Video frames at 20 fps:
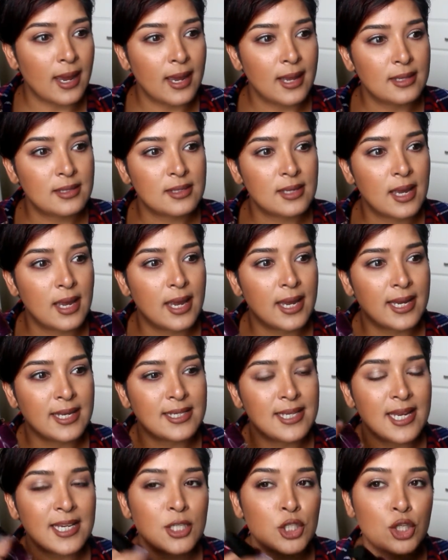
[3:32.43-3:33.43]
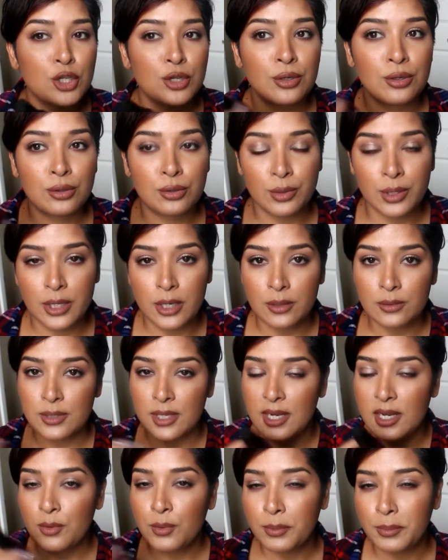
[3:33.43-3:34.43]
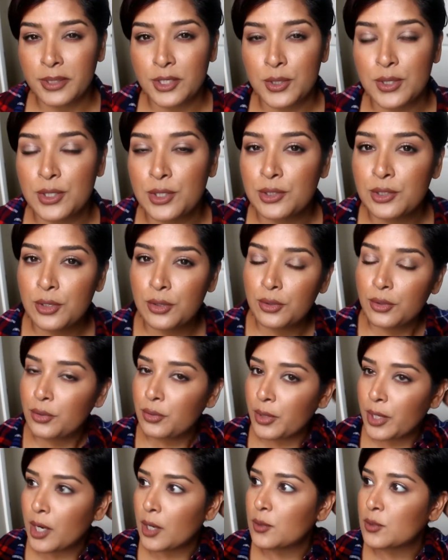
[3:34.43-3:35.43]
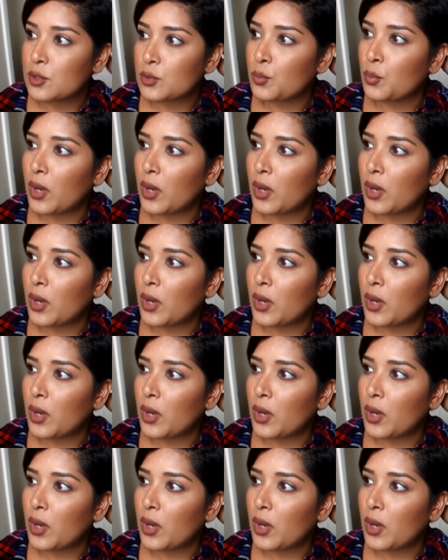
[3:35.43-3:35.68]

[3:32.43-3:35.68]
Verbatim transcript: it's, it can take two to three coats, anywhere between two to three coats.